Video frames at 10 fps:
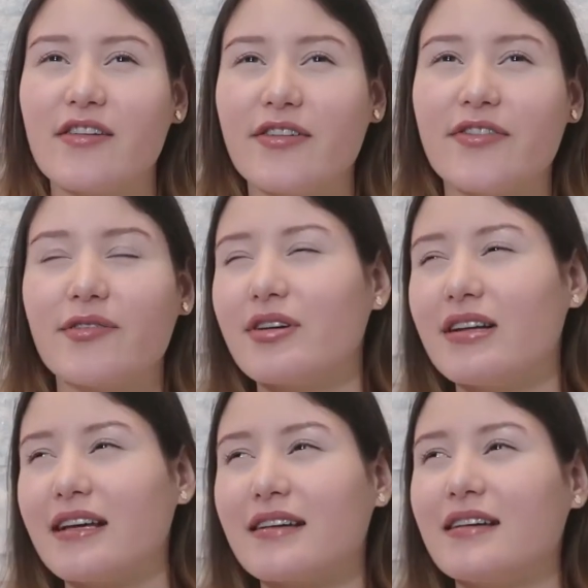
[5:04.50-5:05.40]
tire for
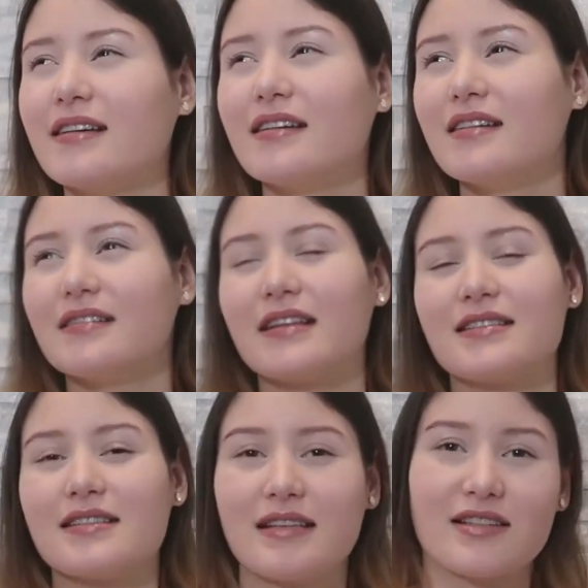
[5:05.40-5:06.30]
real? Like,
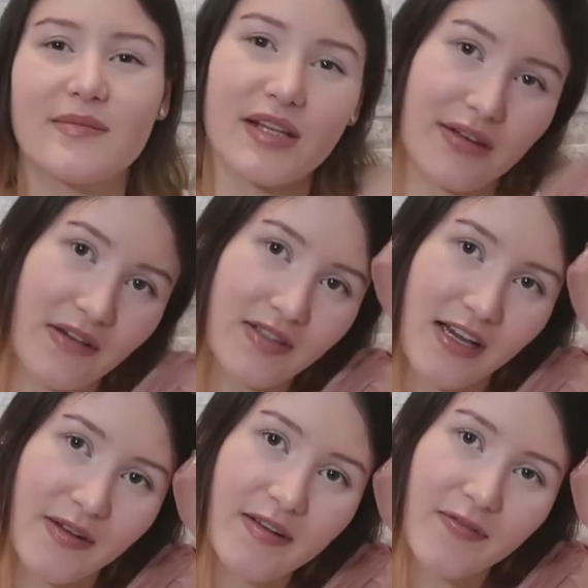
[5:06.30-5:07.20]
that's just like something you have to
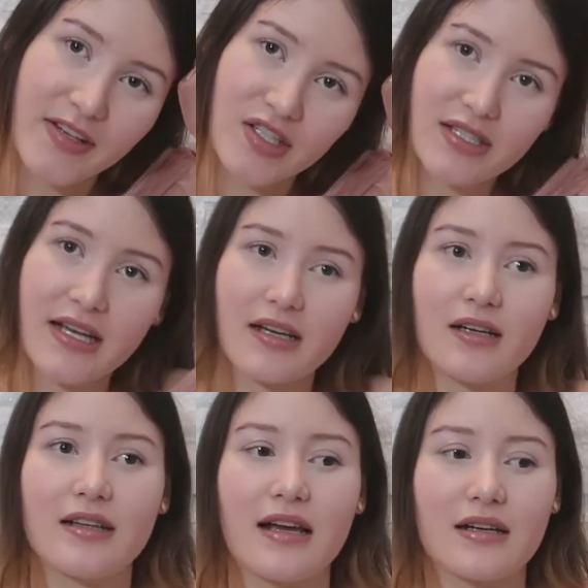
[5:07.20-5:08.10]
have. Even if it's just like
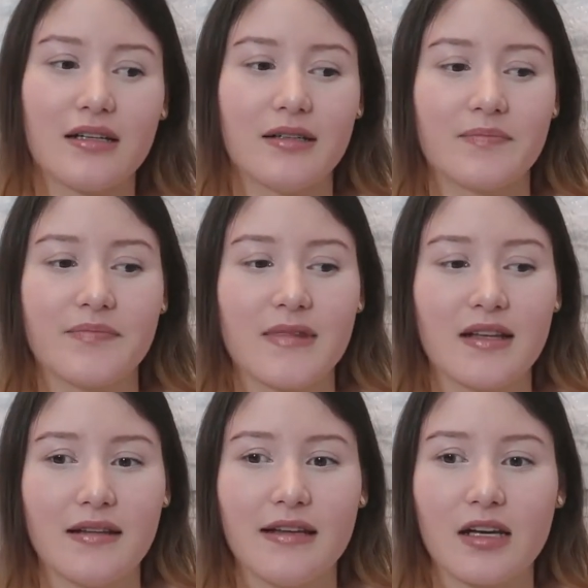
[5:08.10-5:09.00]
a
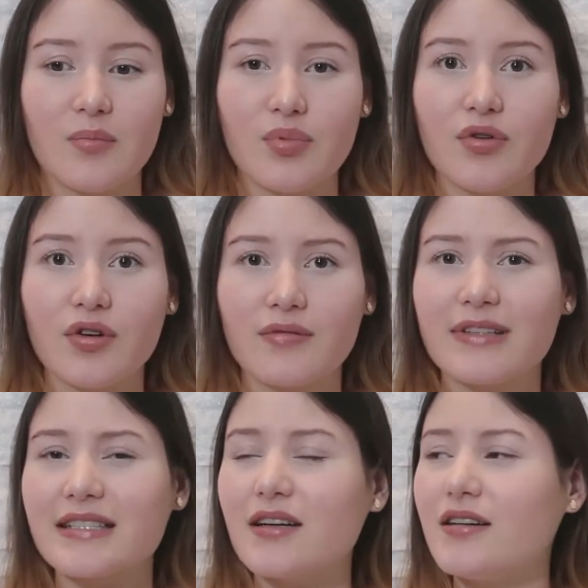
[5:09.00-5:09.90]
boot, or
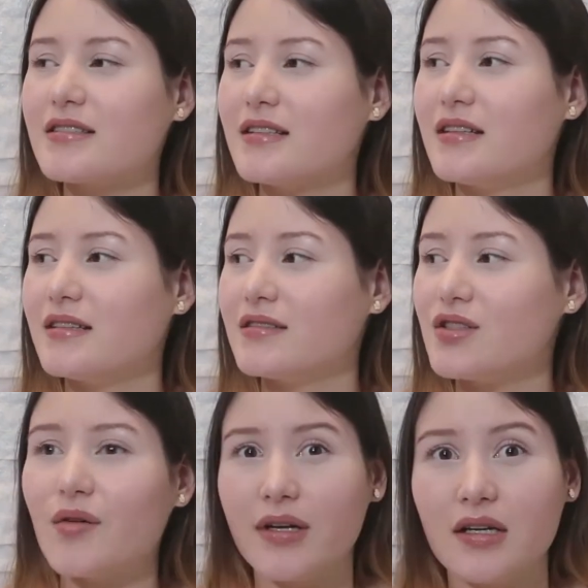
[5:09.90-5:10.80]
what's it called?
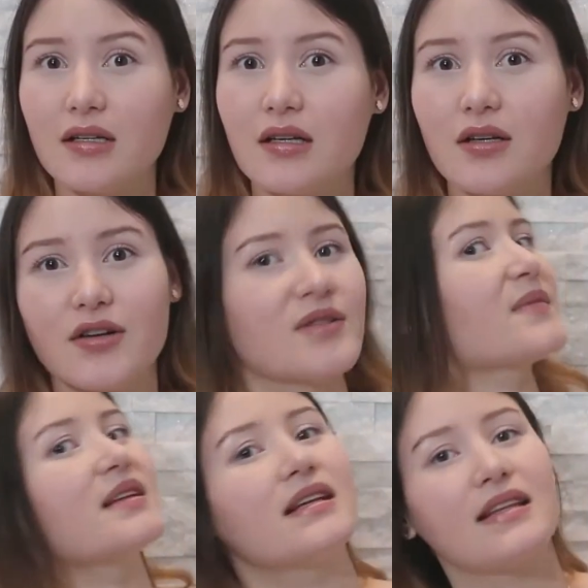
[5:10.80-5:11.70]
A donut. Or
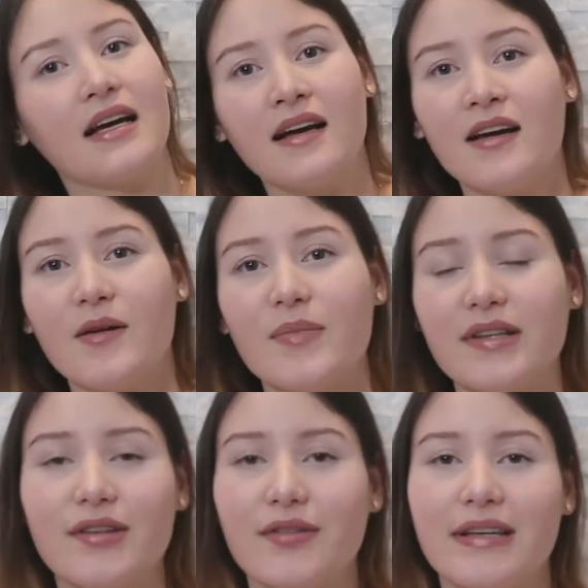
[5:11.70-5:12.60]
something like that.
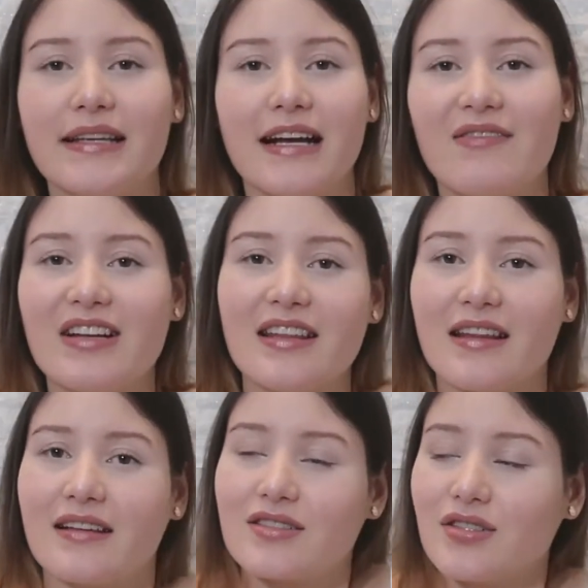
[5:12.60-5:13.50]
But no, he didn't have
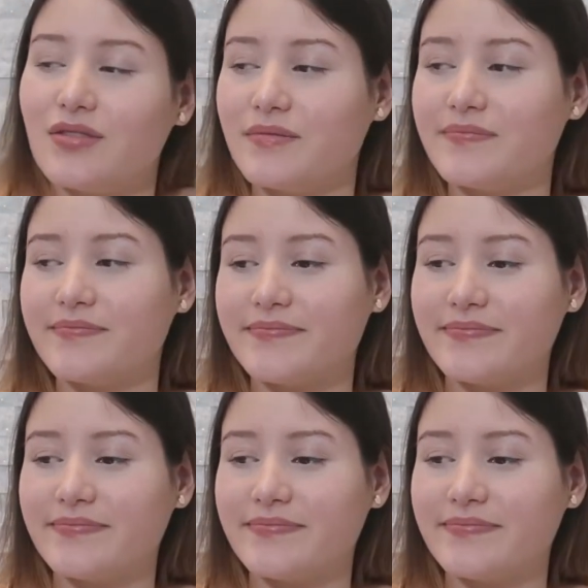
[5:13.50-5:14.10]
anything, so